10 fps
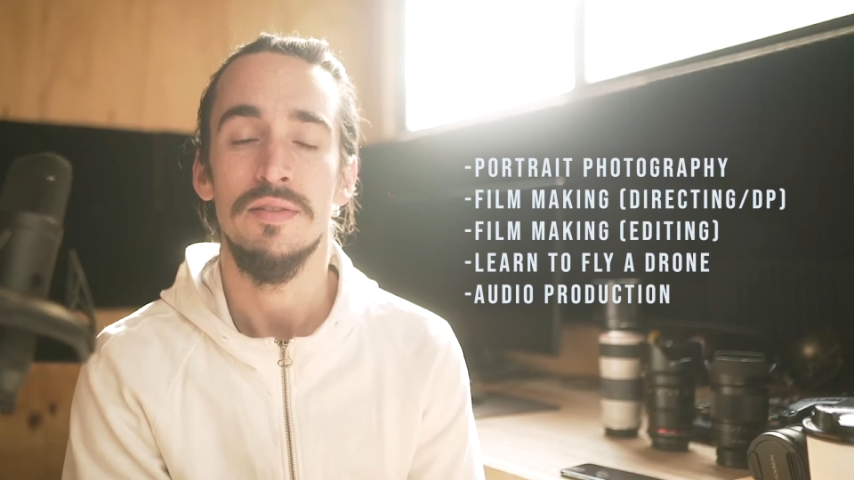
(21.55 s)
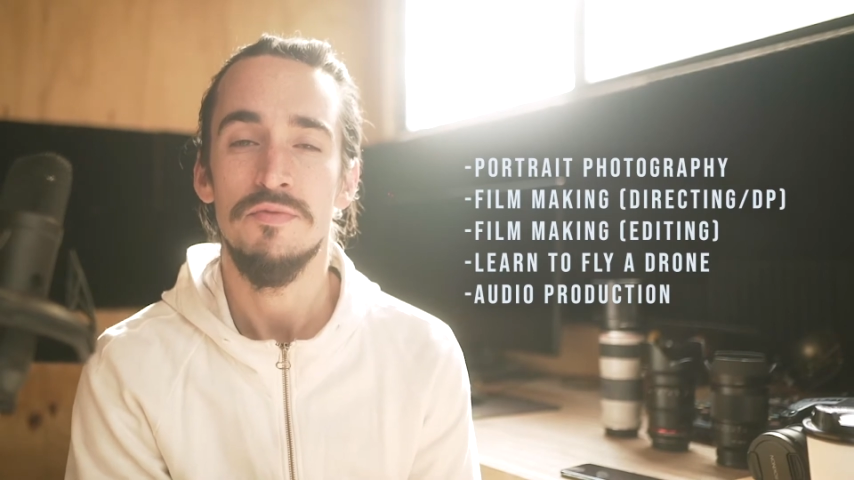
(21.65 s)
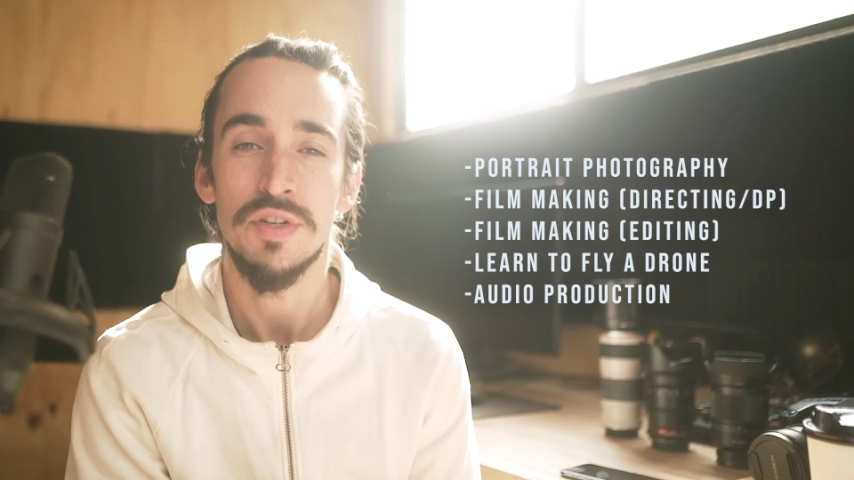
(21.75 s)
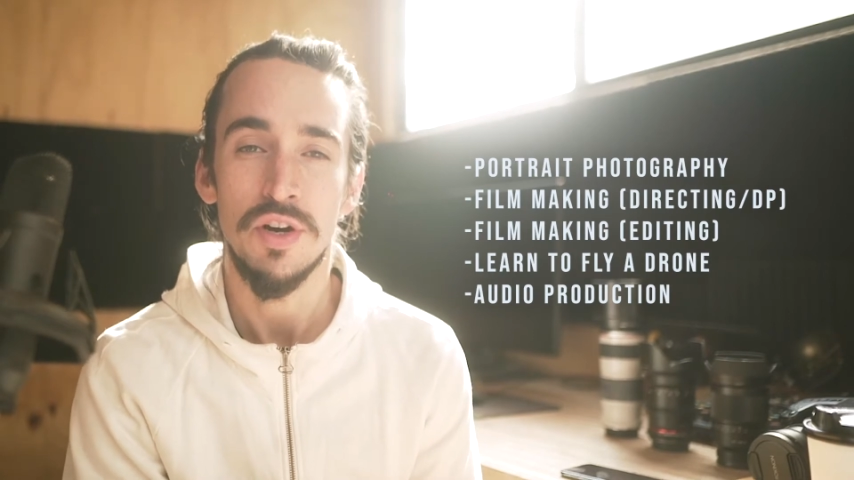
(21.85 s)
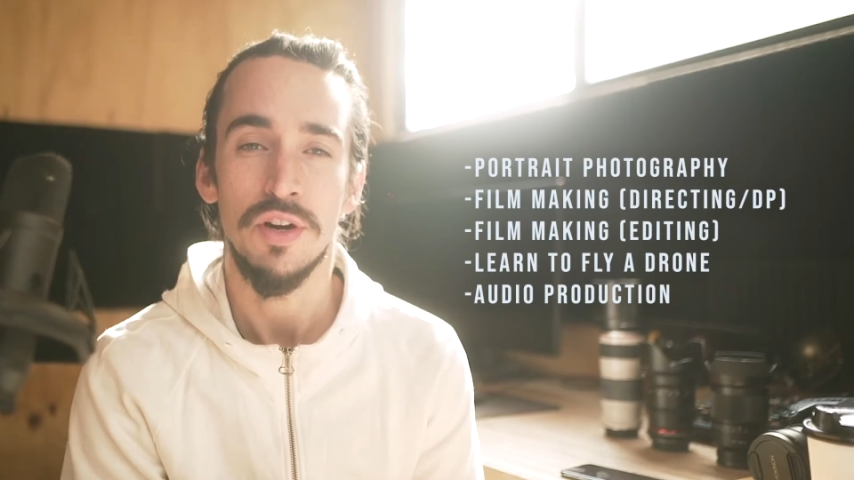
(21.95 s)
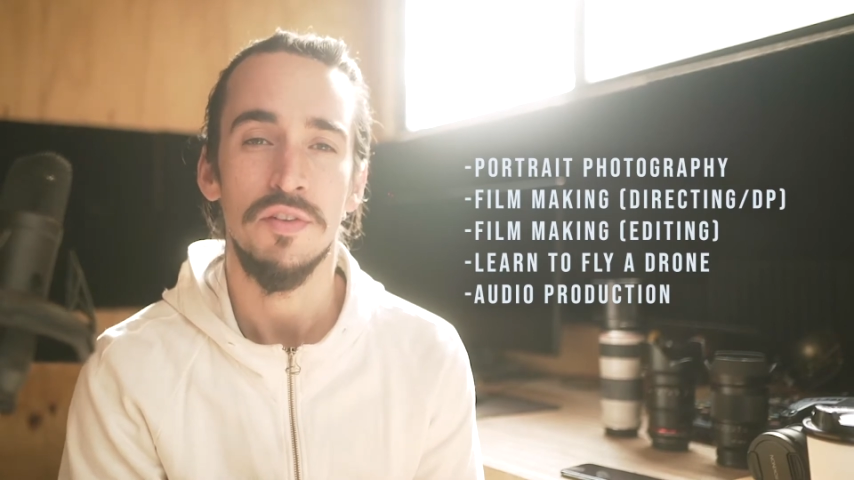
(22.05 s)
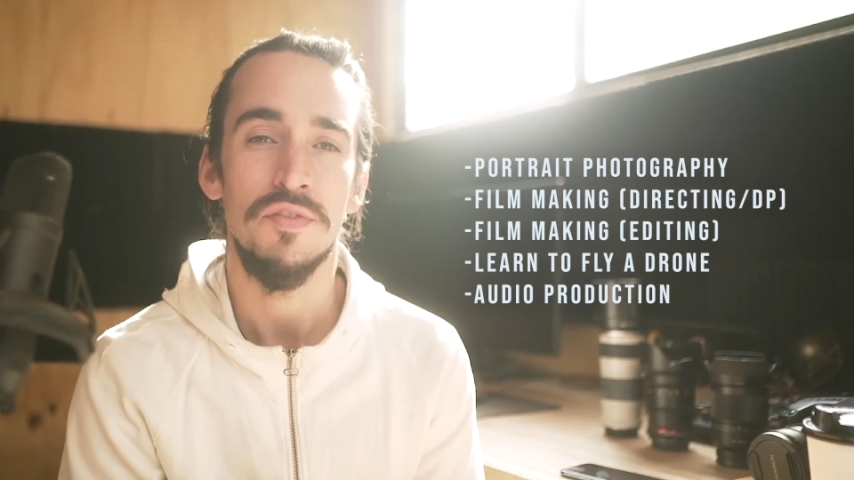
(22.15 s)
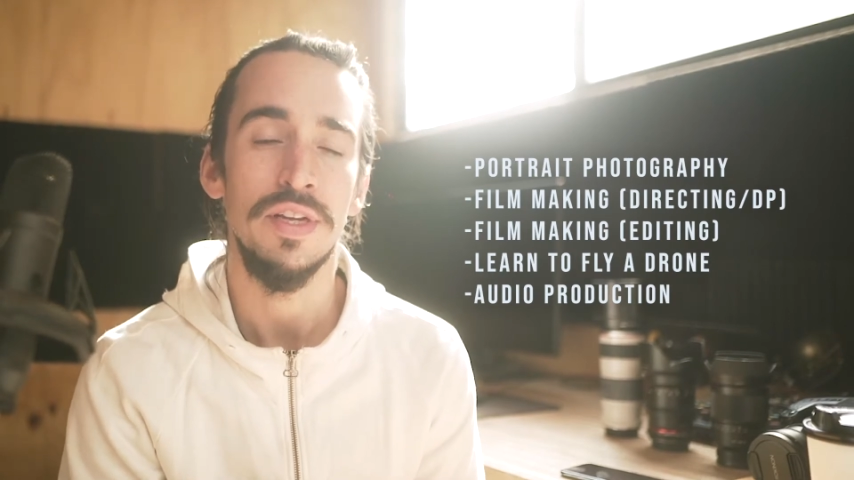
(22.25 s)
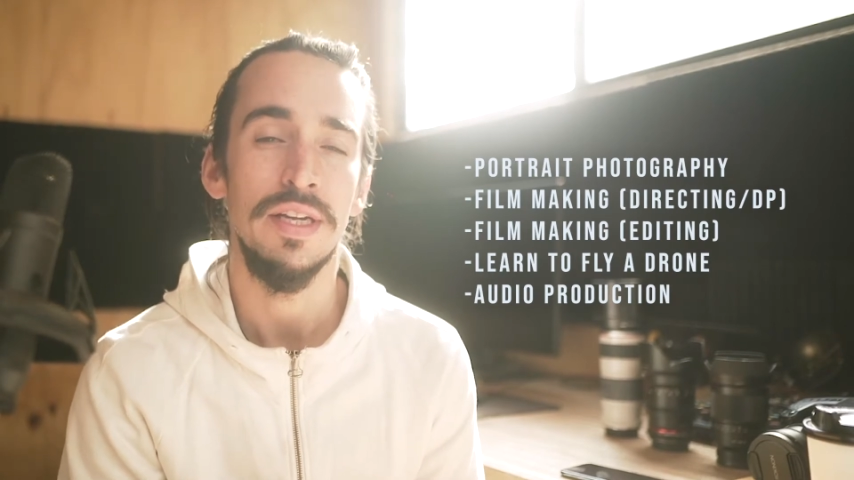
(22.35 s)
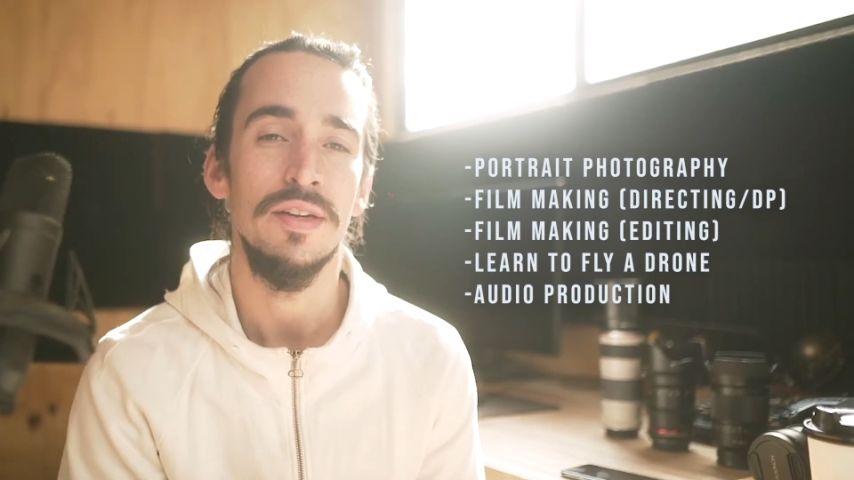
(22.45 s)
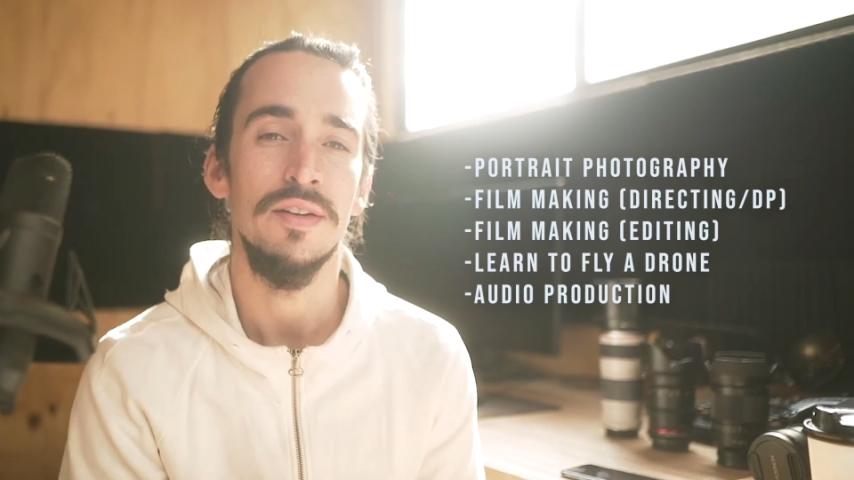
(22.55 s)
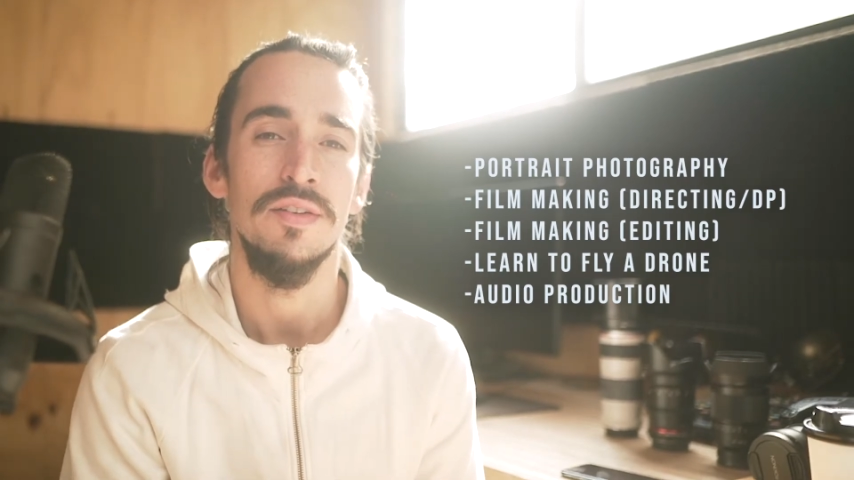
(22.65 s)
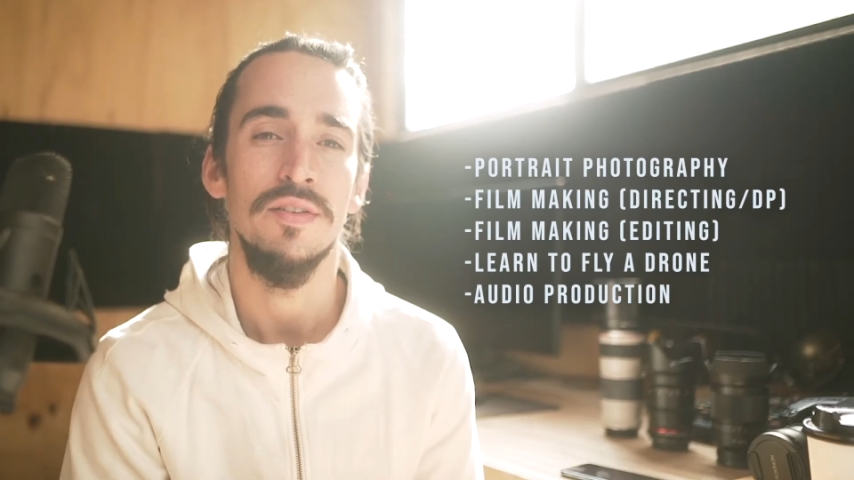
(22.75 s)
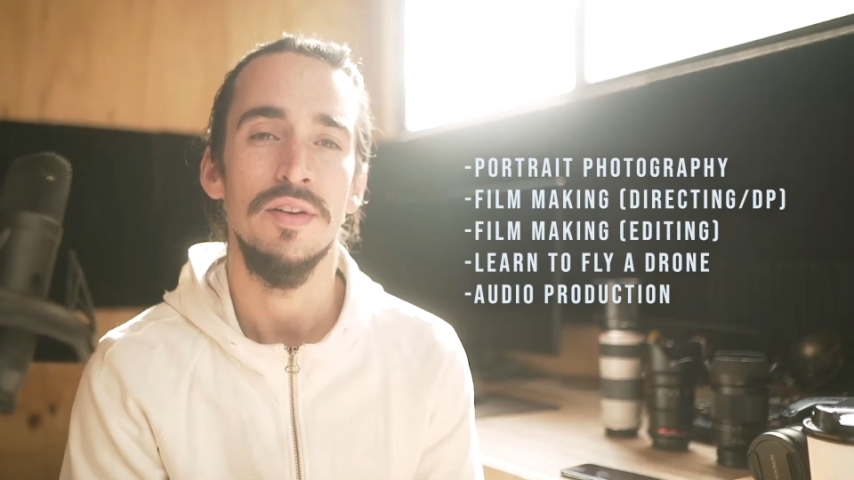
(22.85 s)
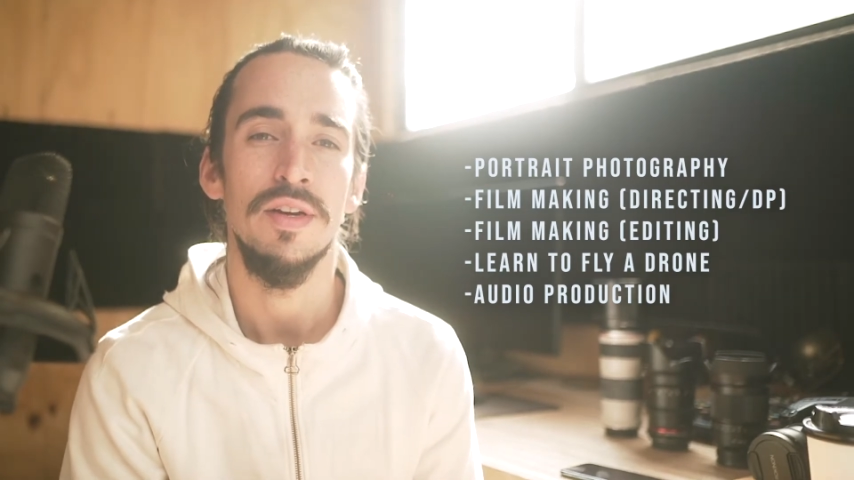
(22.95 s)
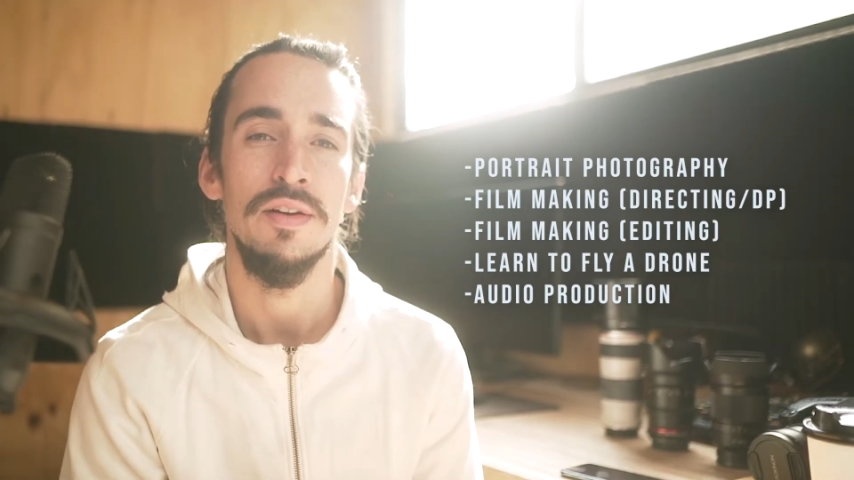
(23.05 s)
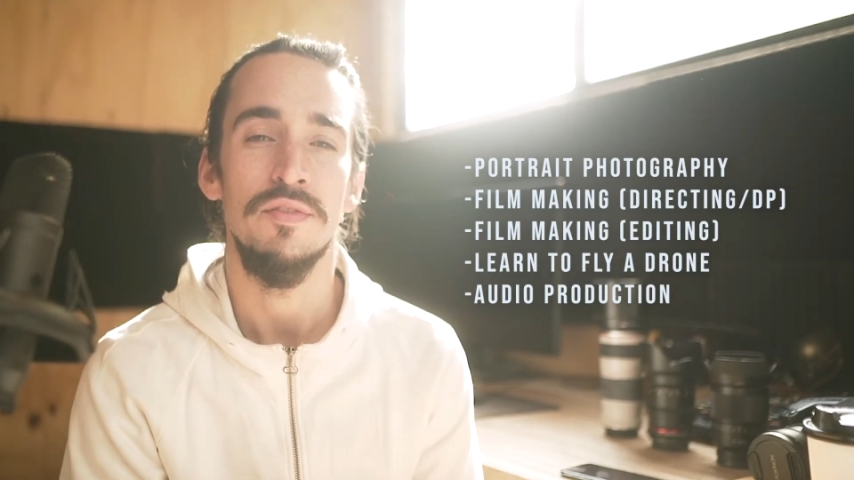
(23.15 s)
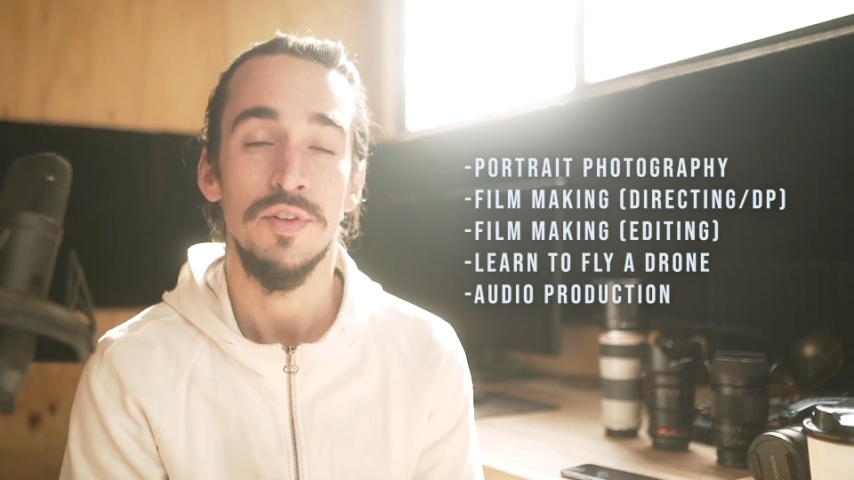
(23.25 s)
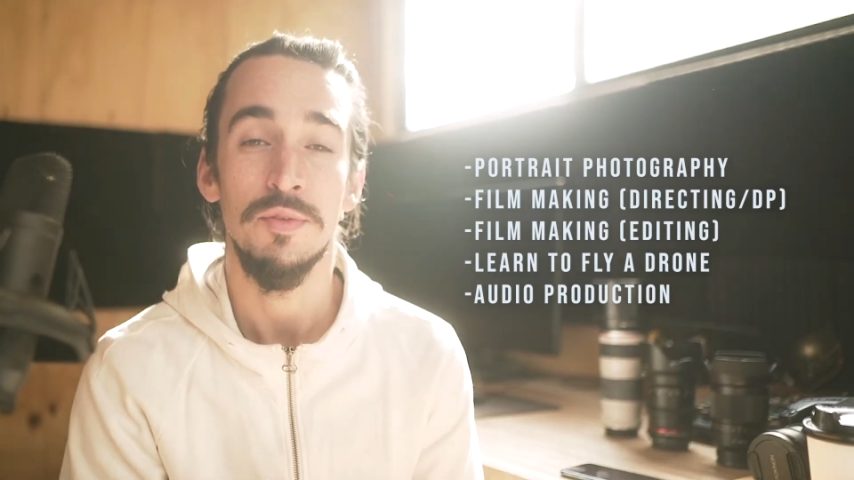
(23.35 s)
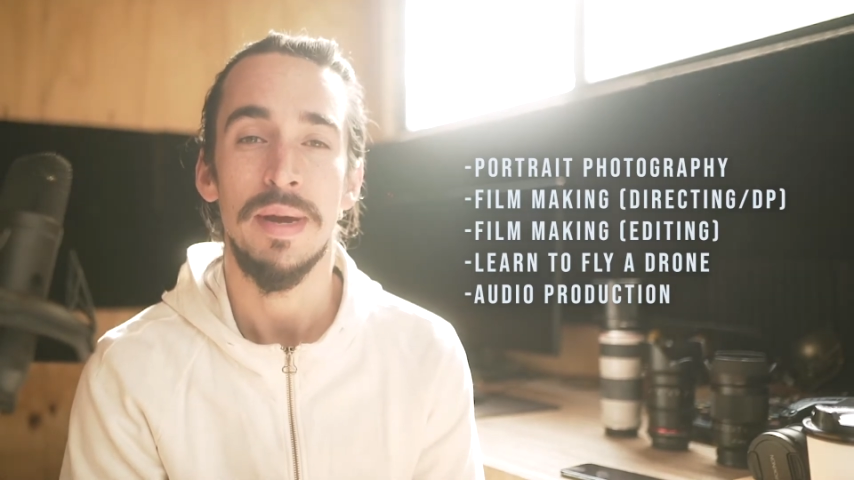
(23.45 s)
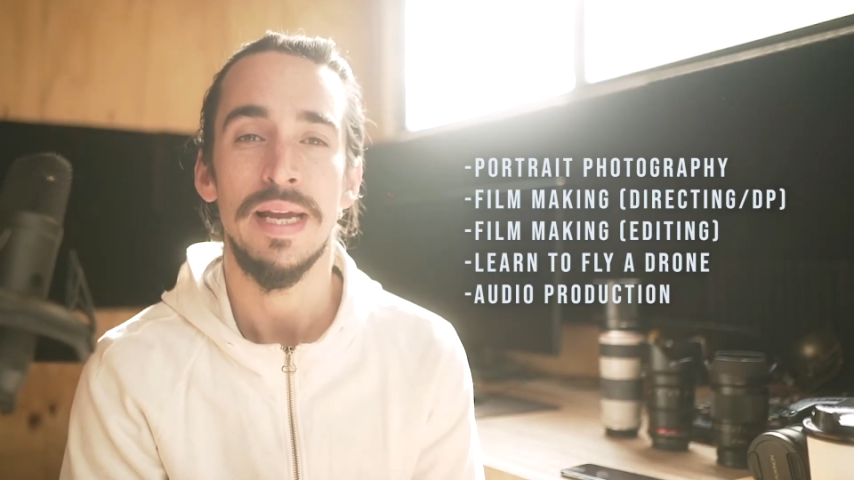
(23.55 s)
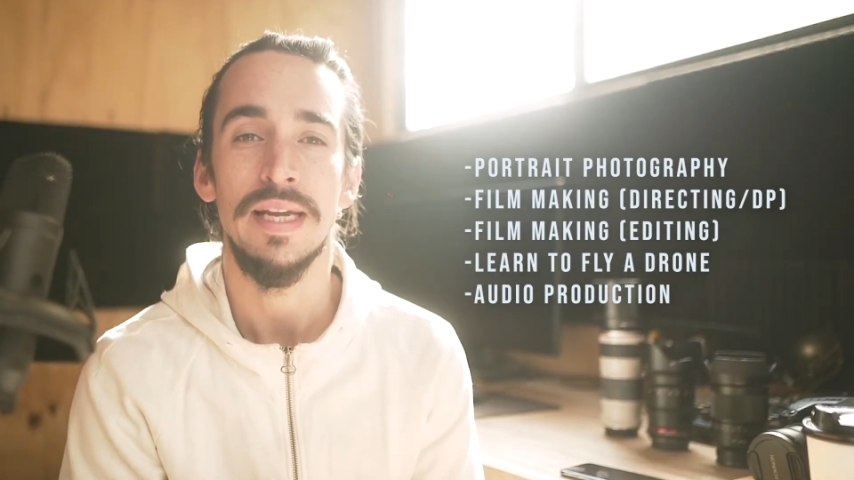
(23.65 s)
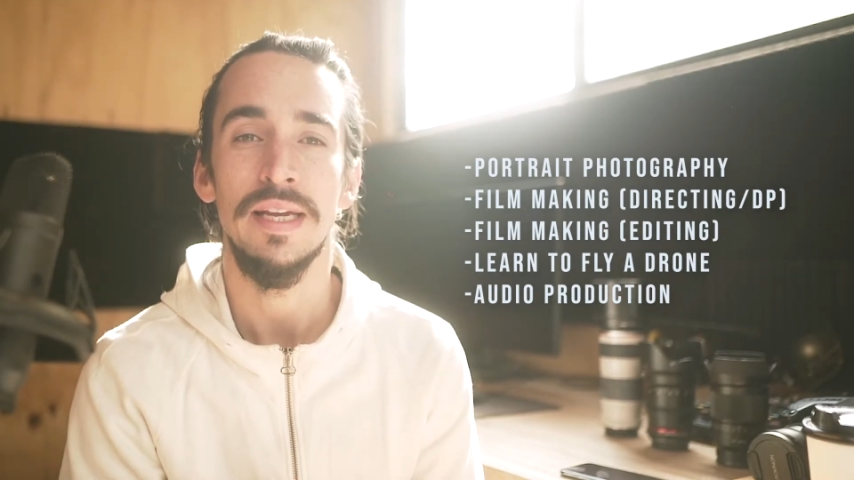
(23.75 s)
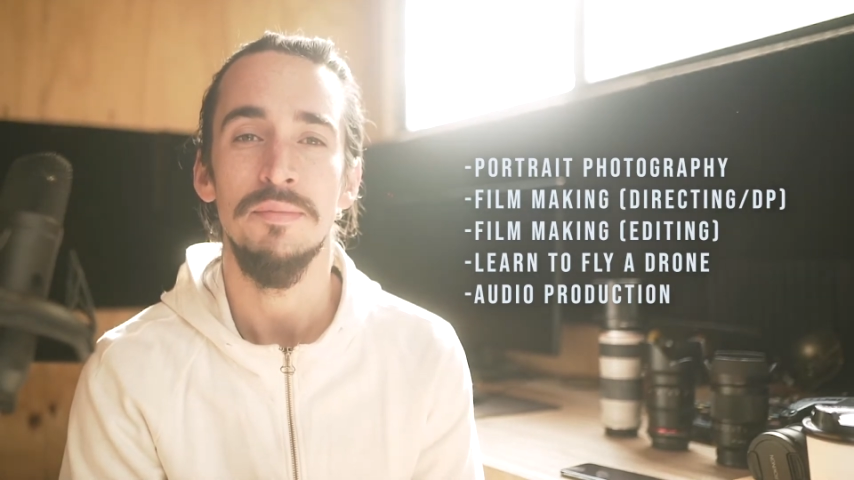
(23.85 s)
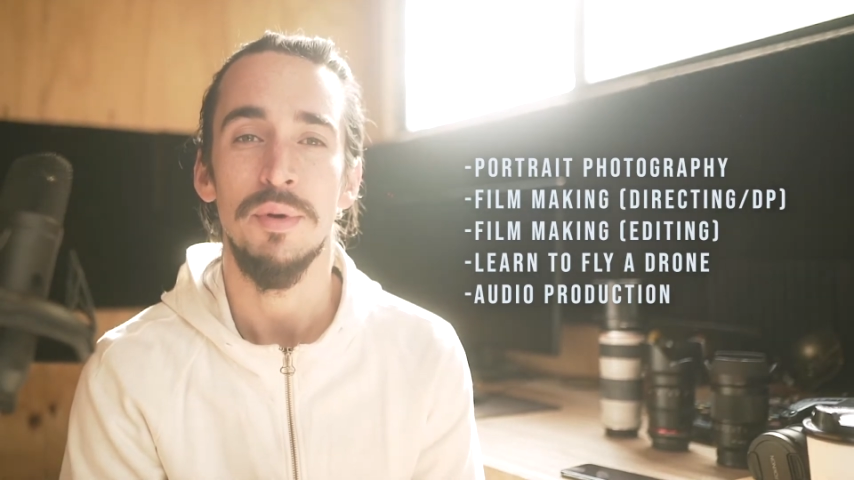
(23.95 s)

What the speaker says: photography, filmmaking,